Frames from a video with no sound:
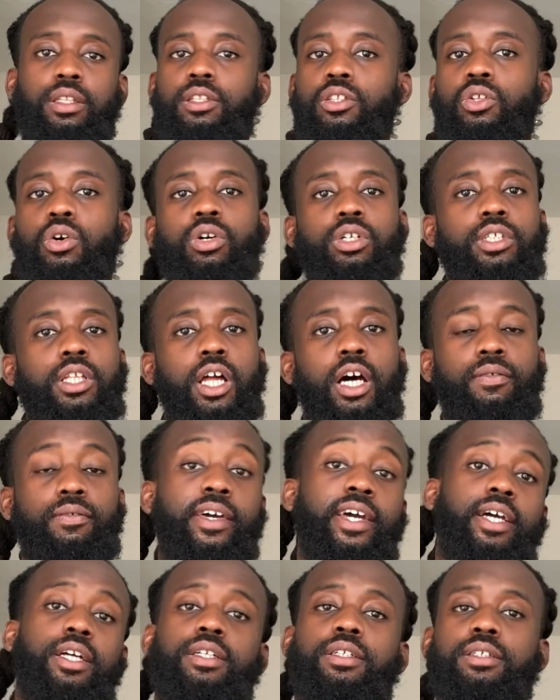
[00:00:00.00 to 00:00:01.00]
Dogs love
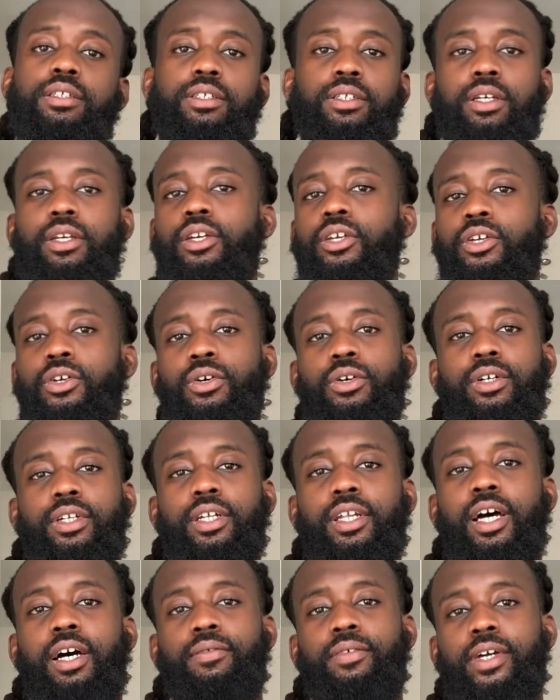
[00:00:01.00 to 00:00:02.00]
it, you're going to
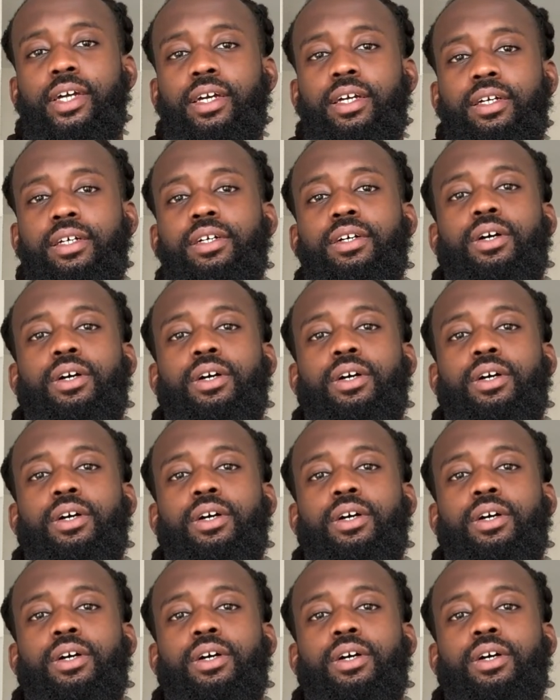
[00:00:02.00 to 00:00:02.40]
love it,